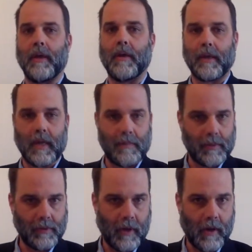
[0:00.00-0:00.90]
and I keep a
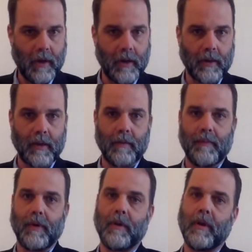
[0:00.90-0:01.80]
log, and I'm
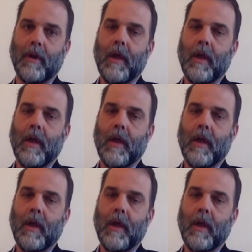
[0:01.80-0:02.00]
very